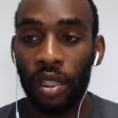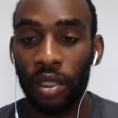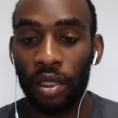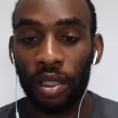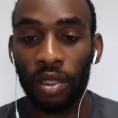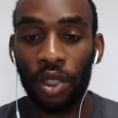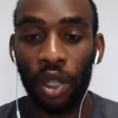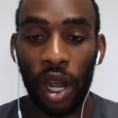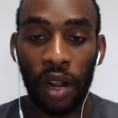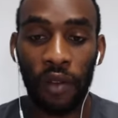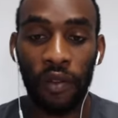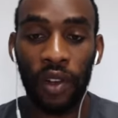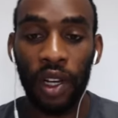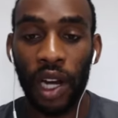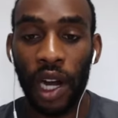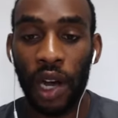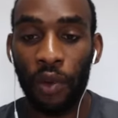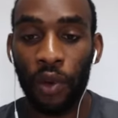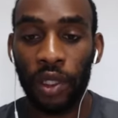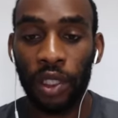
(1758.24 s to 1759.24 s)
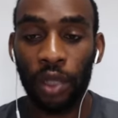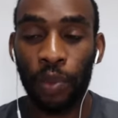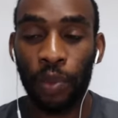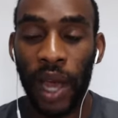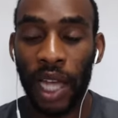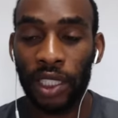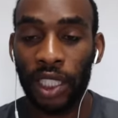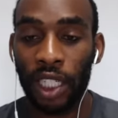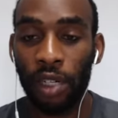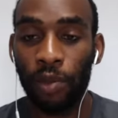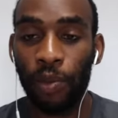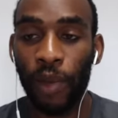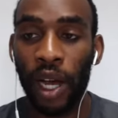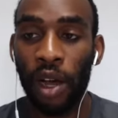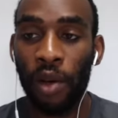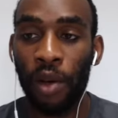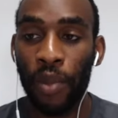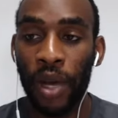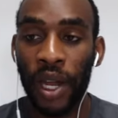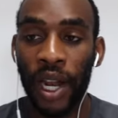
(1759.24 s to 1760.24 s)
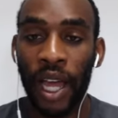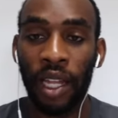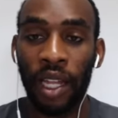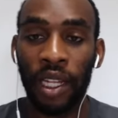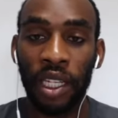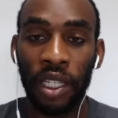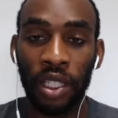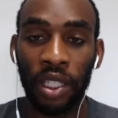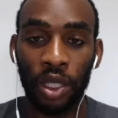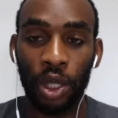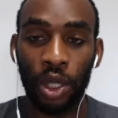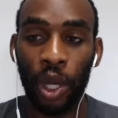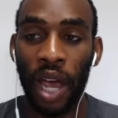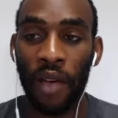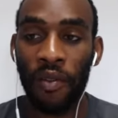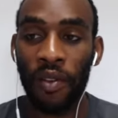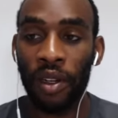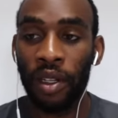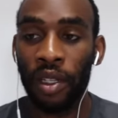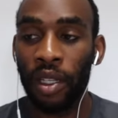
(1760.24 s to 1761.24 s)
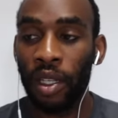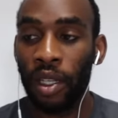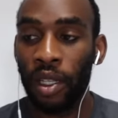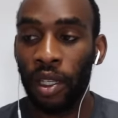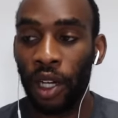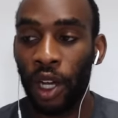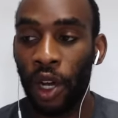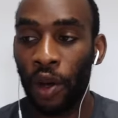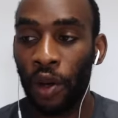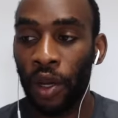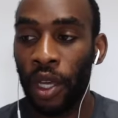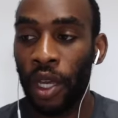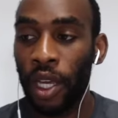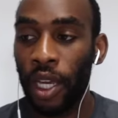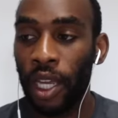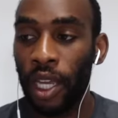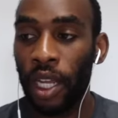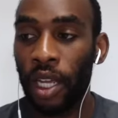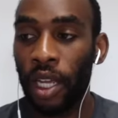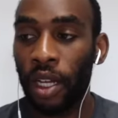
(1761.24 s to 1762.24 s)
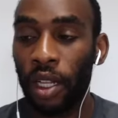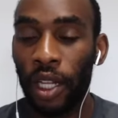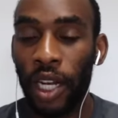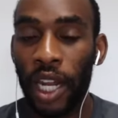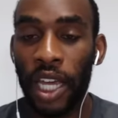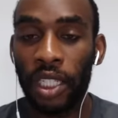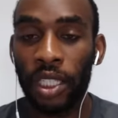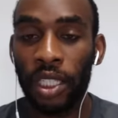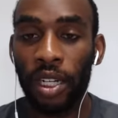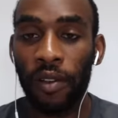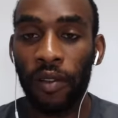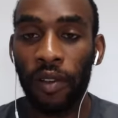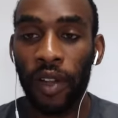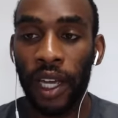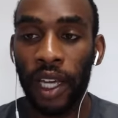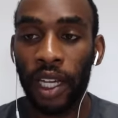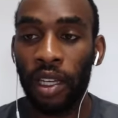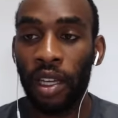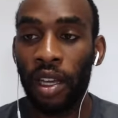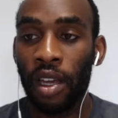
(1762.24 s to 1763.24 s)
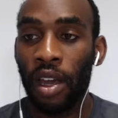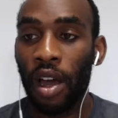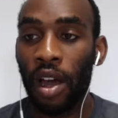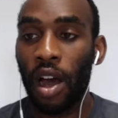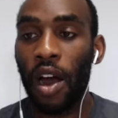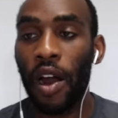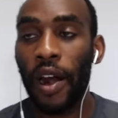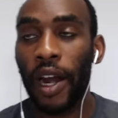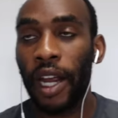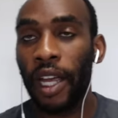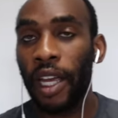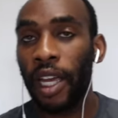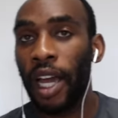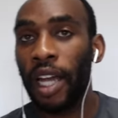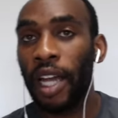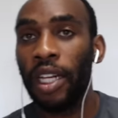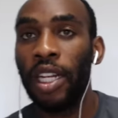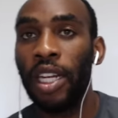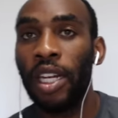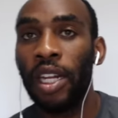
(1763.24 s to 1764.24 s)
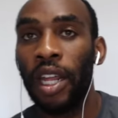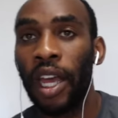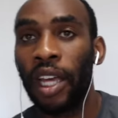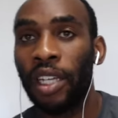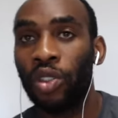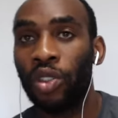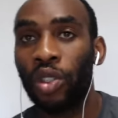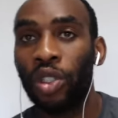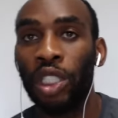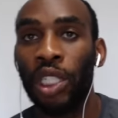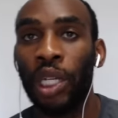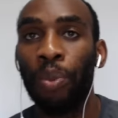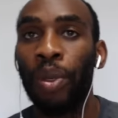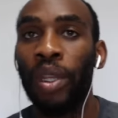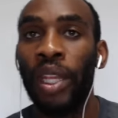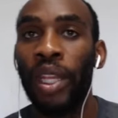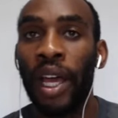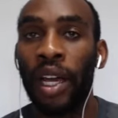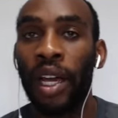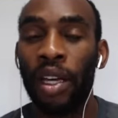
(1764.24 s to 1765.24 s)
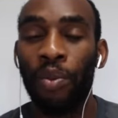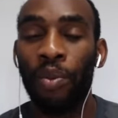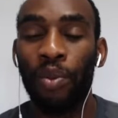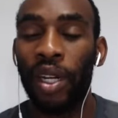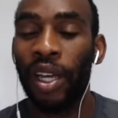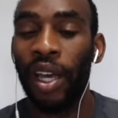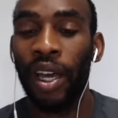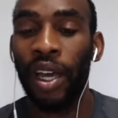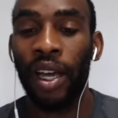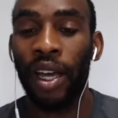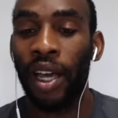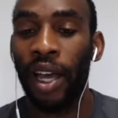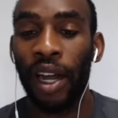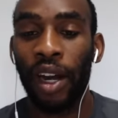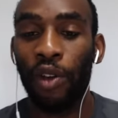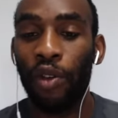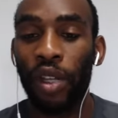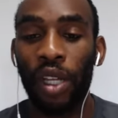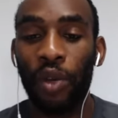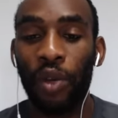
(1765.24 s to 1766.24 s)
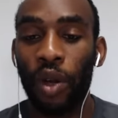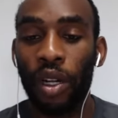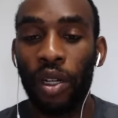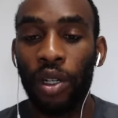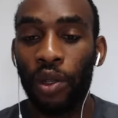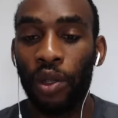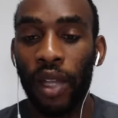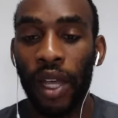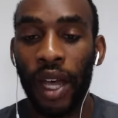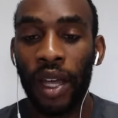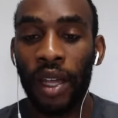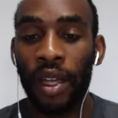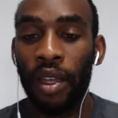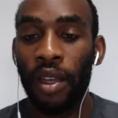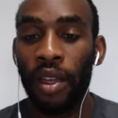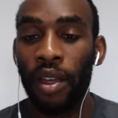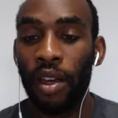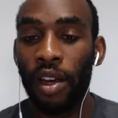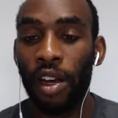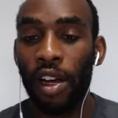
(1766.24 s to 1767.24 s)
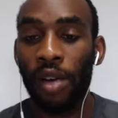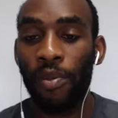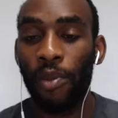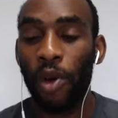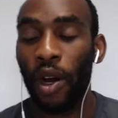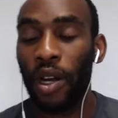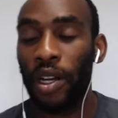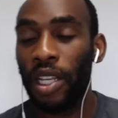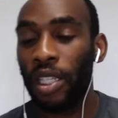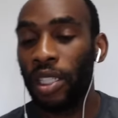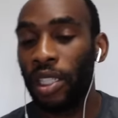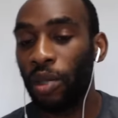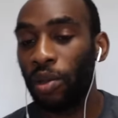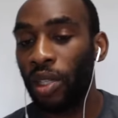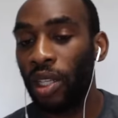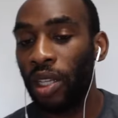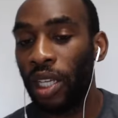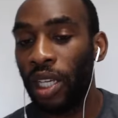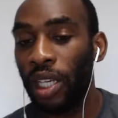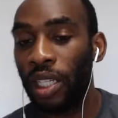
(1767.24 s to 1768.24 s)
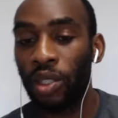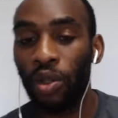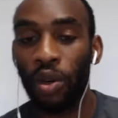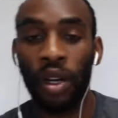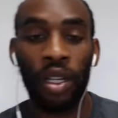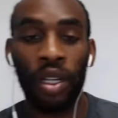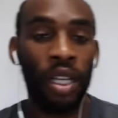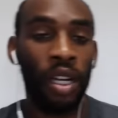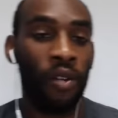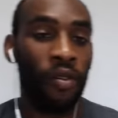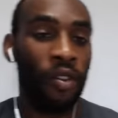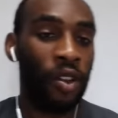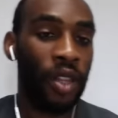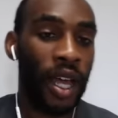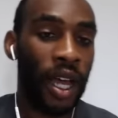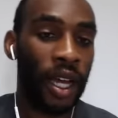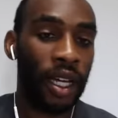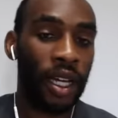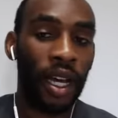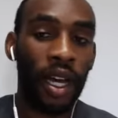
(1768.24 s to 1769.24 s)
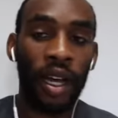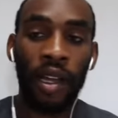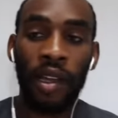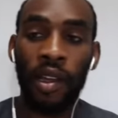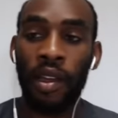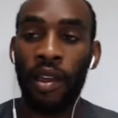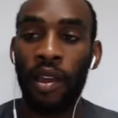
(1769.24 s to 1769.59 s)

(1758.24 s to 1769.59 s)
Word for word: to try to figure out what you're passionate about, but at least you have an inclination of like, all right, I did an externship in that company. I don't really want to do that. Or I did something this, or I interviewed that guy.